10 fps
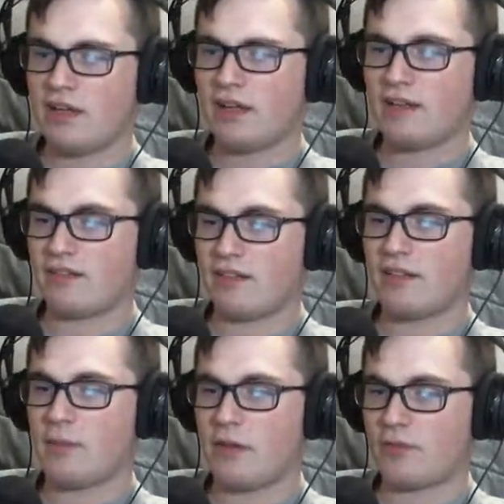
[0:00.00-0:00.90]
Yeah, I'd say
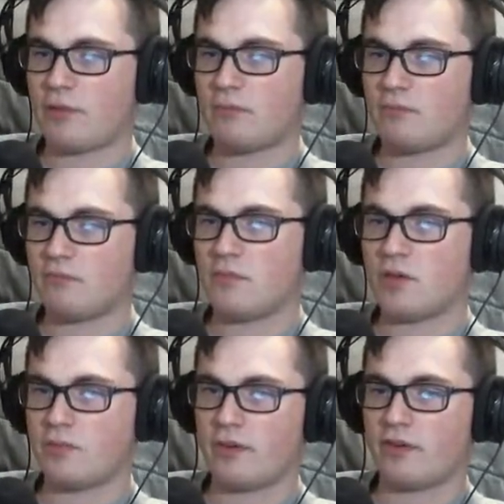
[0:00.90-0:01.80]
that last
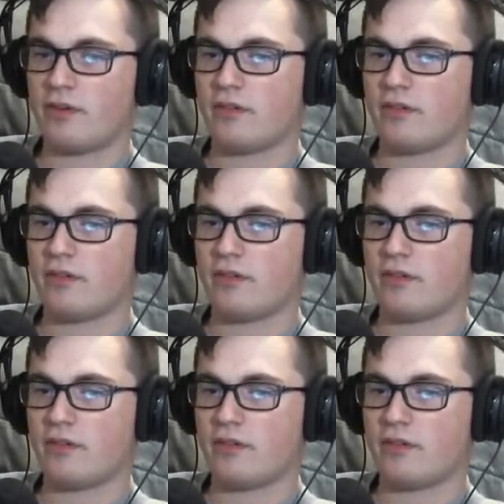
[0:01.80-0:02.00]
one much better.